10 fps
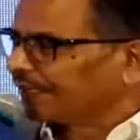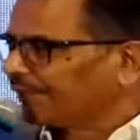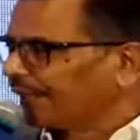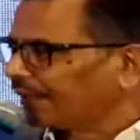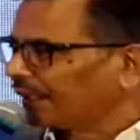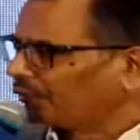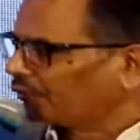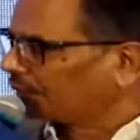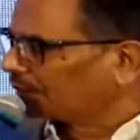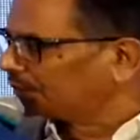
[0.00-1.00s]
trend
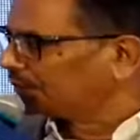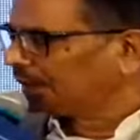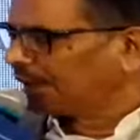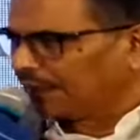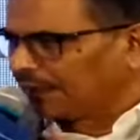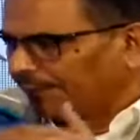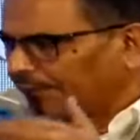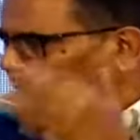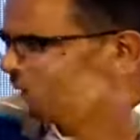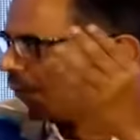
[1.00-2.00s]
downwards, the real repo
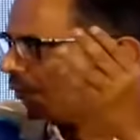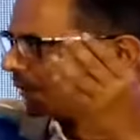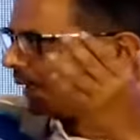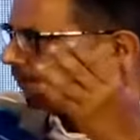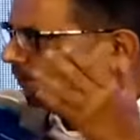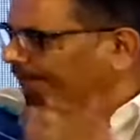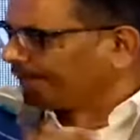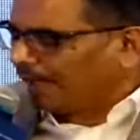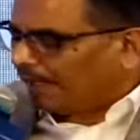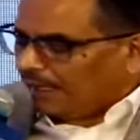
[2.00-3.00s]
rate goes up,
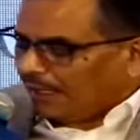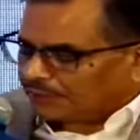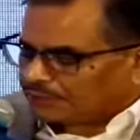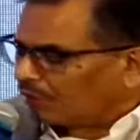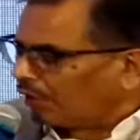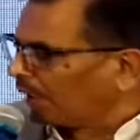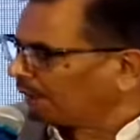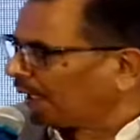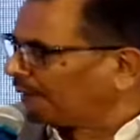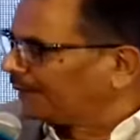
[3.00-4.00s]
so long as the
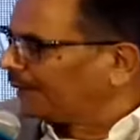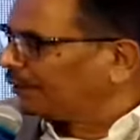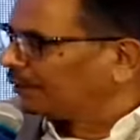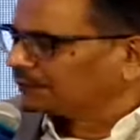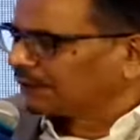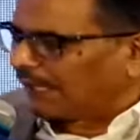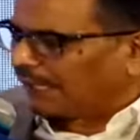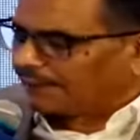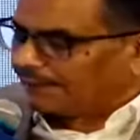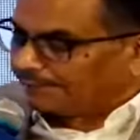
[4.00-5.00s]
RBI holds the
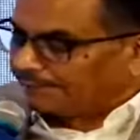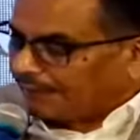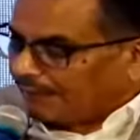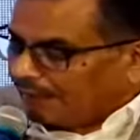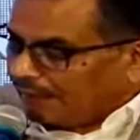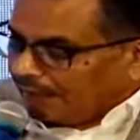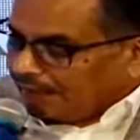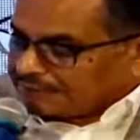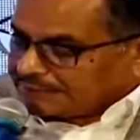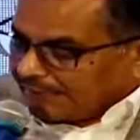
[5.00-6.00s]
line.
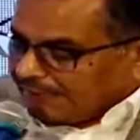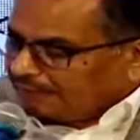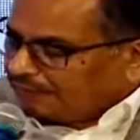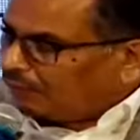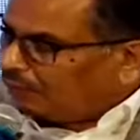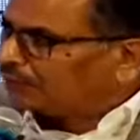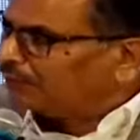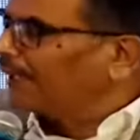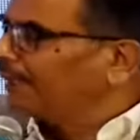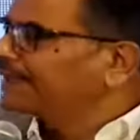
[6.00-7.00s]
Second, growth
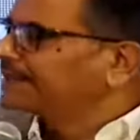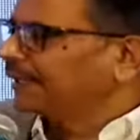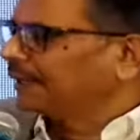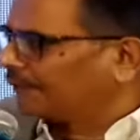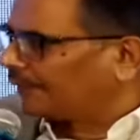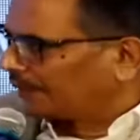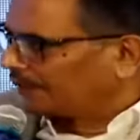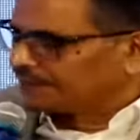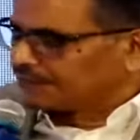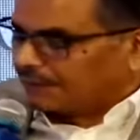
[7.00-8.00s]
may be
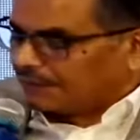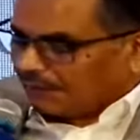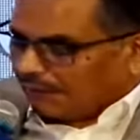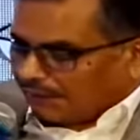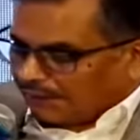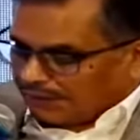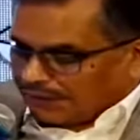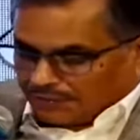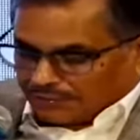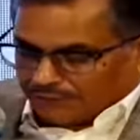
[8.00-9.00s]
sacrificed on
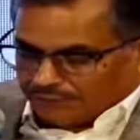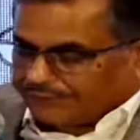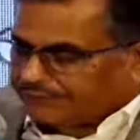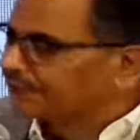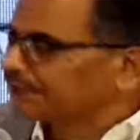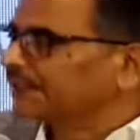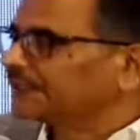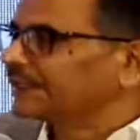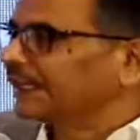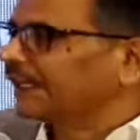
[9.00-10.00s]
account of interest rates
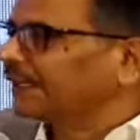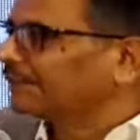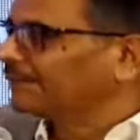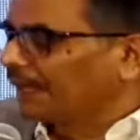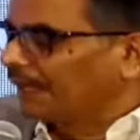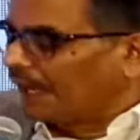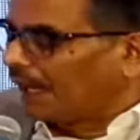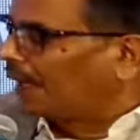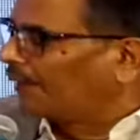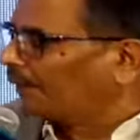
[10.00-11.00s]
staying
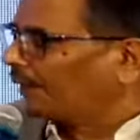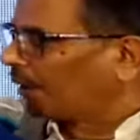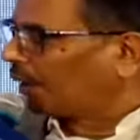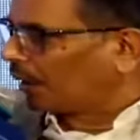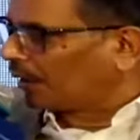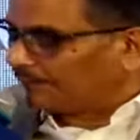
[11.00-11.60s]
higher for longer.